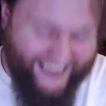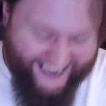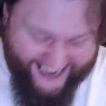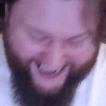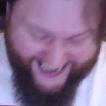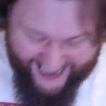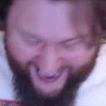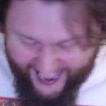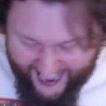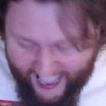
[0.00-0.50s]

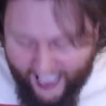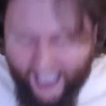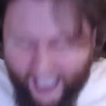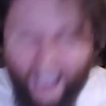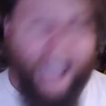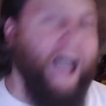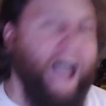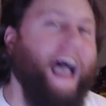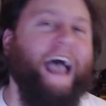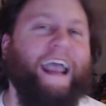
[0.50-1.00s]

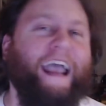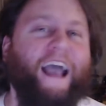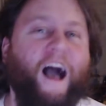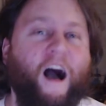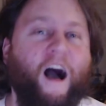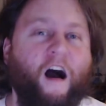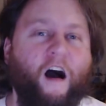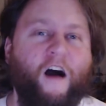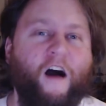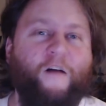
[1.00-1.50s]
I
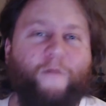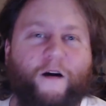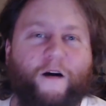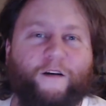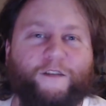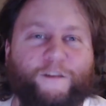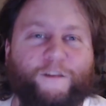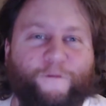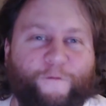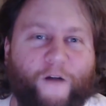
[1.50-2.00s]

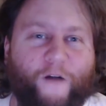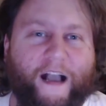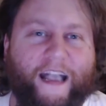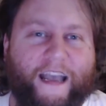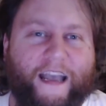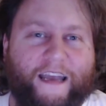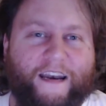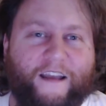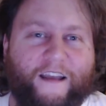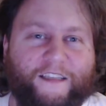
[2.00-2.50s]
almost fucking